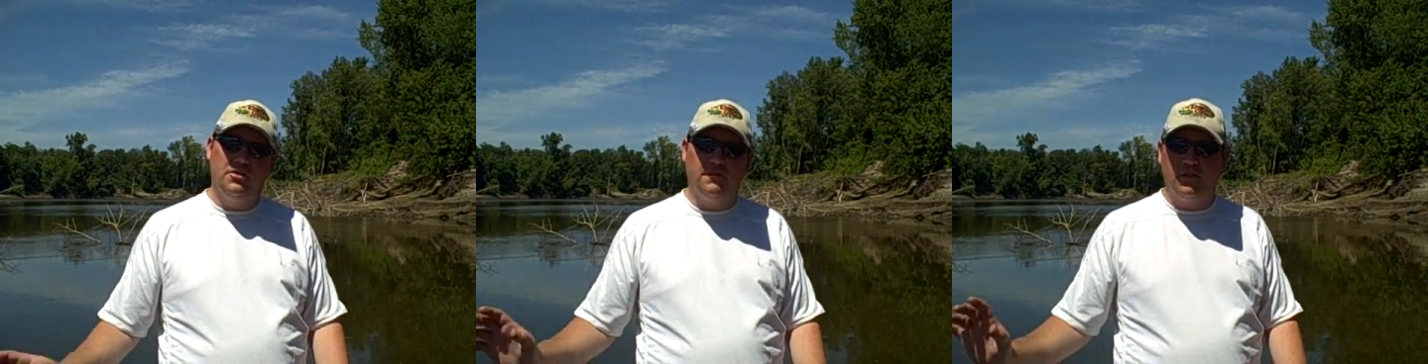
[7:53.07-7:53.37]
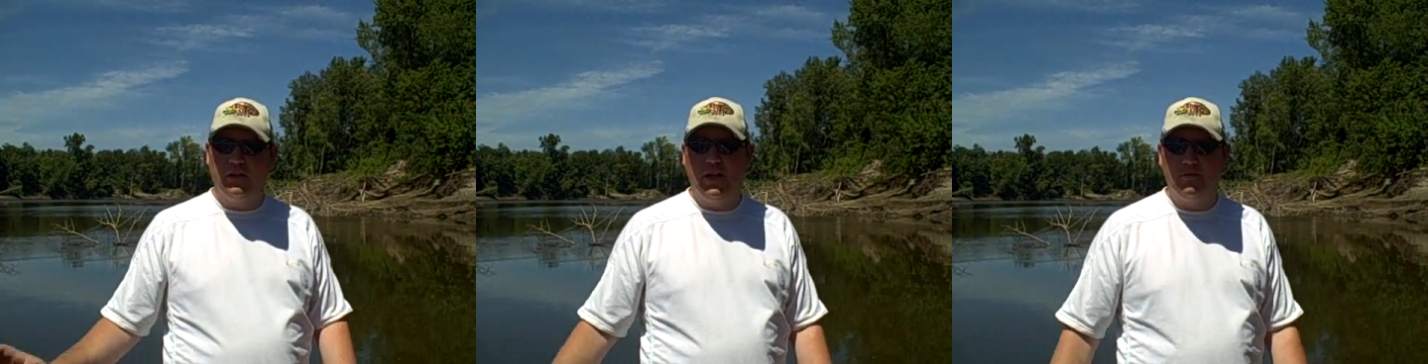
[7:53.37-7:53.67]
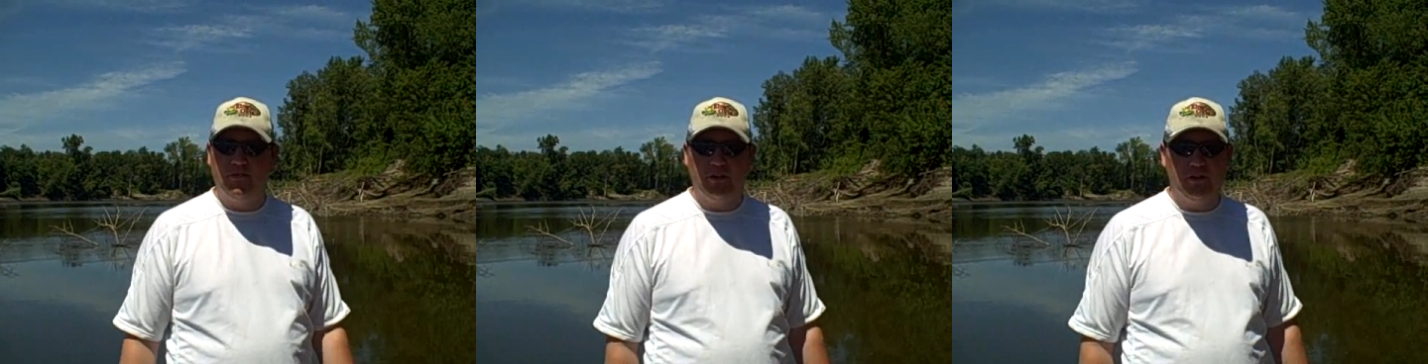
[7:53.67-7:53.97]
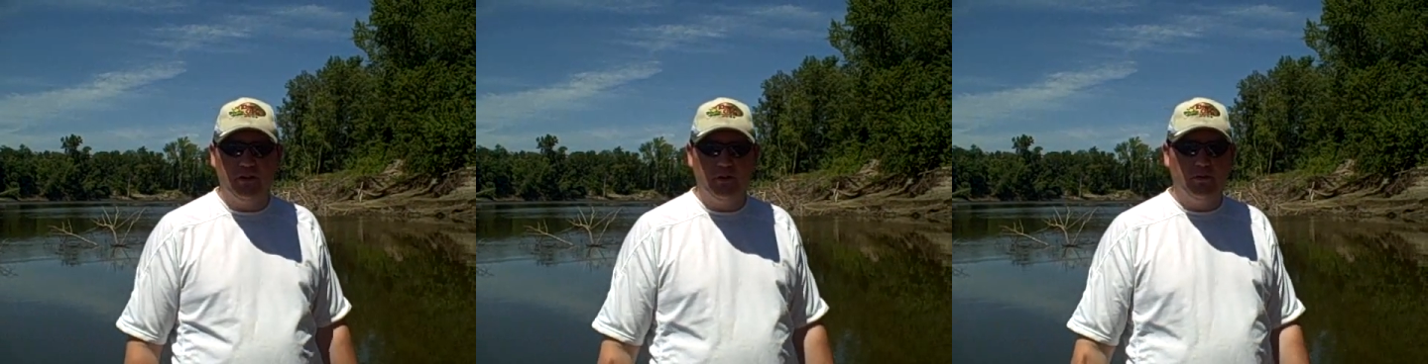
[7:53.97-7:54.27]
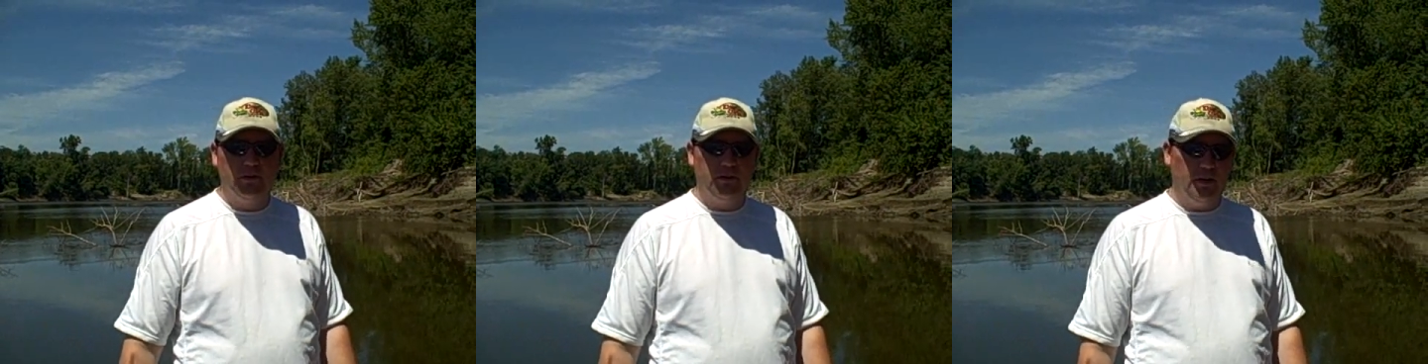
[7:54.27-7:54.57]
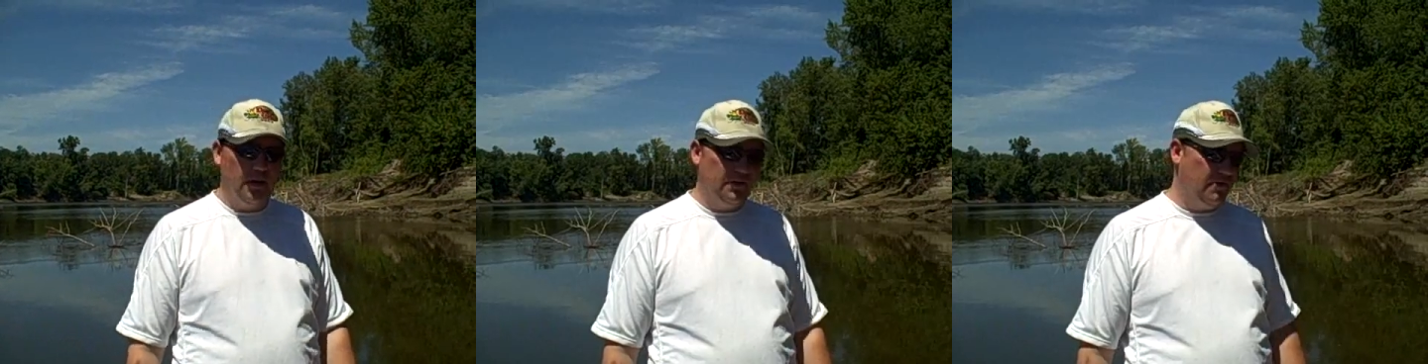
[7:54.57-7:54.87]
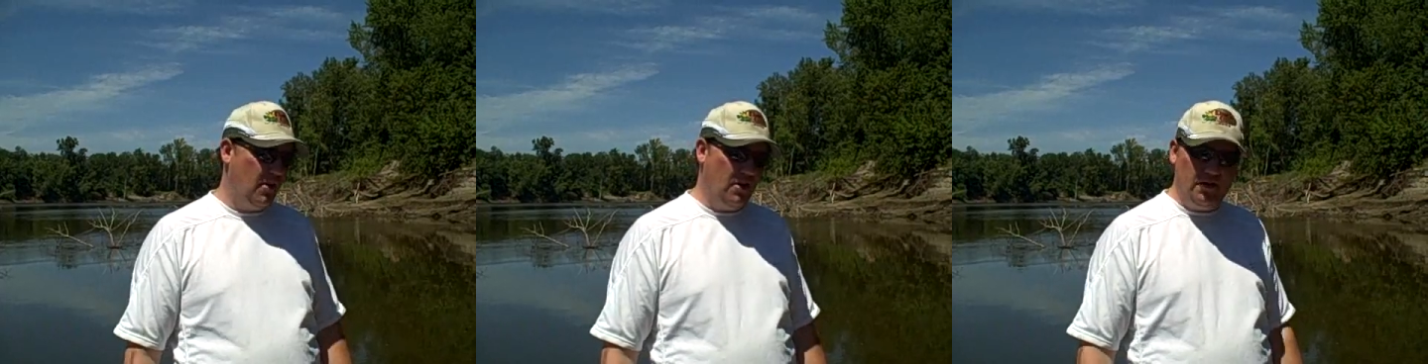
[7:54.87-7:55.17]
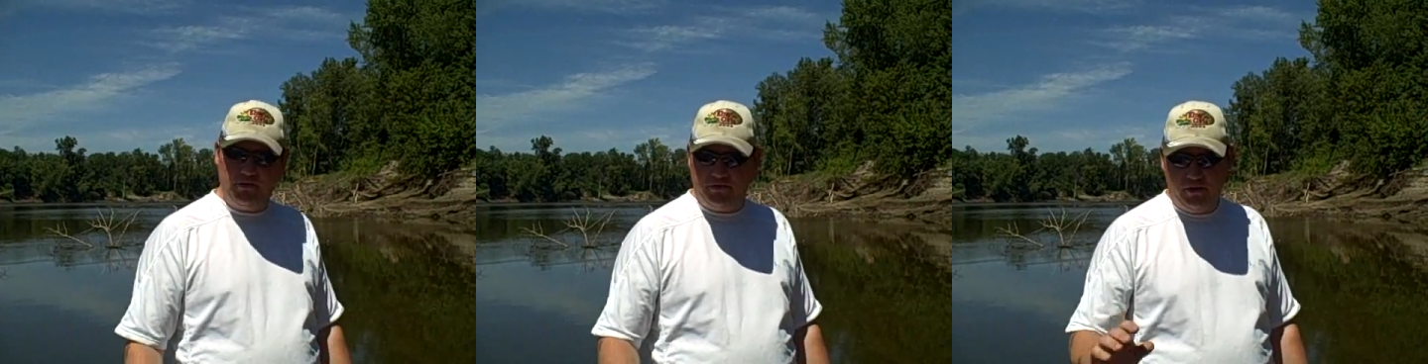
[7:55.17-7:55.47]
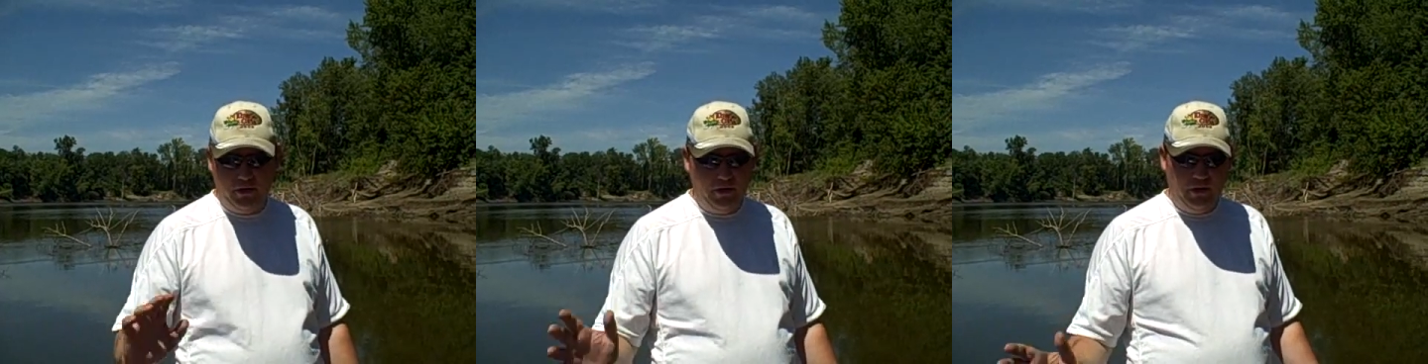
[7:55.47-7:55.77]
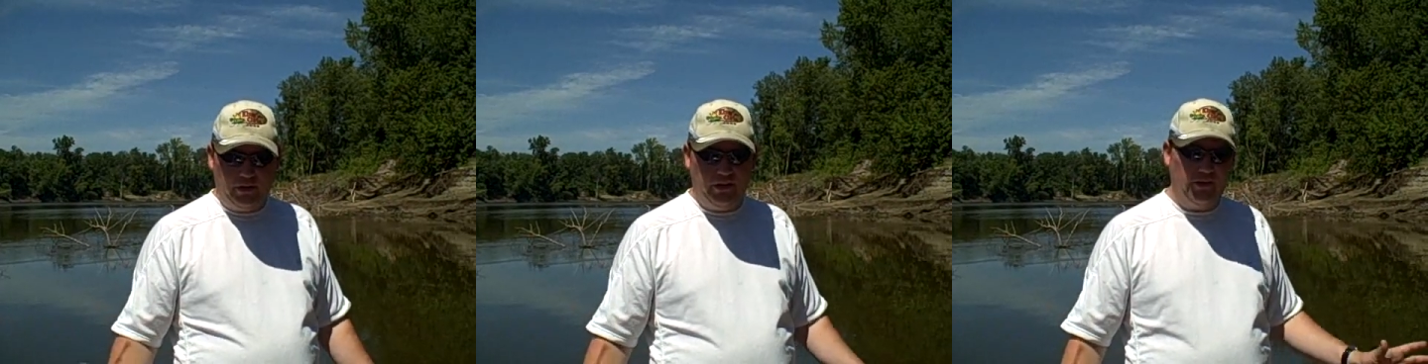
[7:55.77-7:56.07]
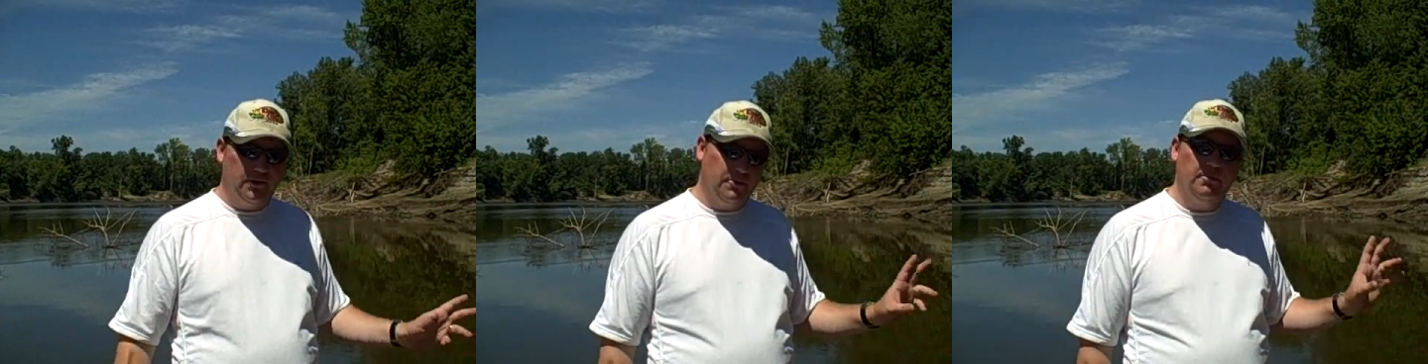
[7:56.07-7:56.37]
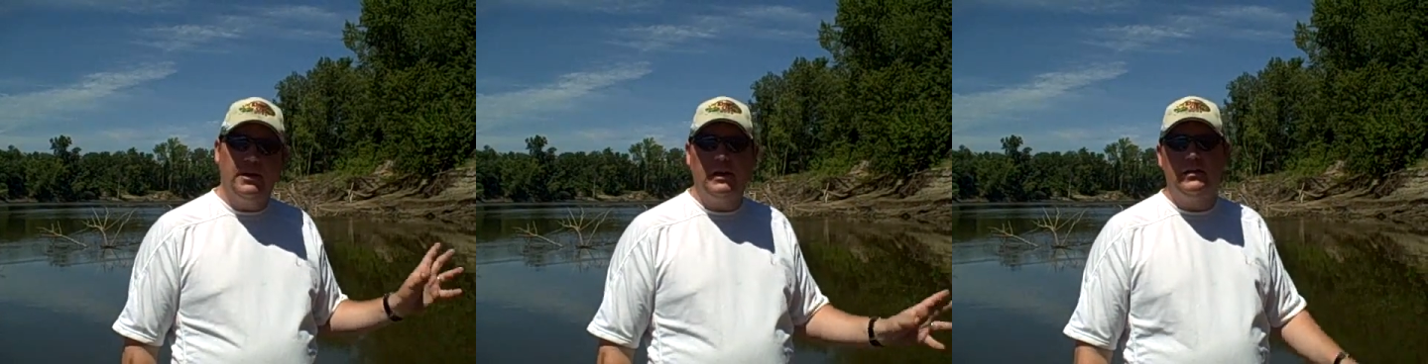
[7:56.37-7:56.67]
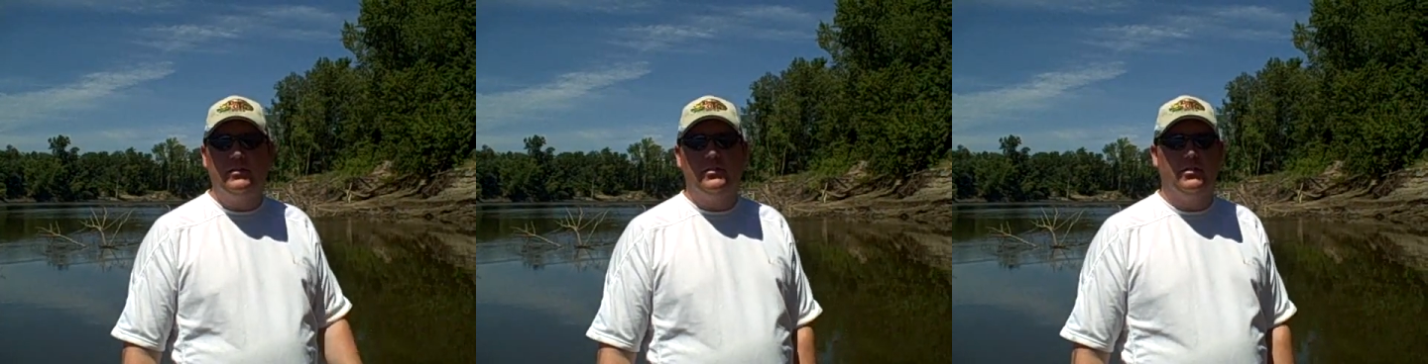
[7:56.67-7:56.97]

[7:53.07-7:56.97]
different times of the year, but as far as gear, bait,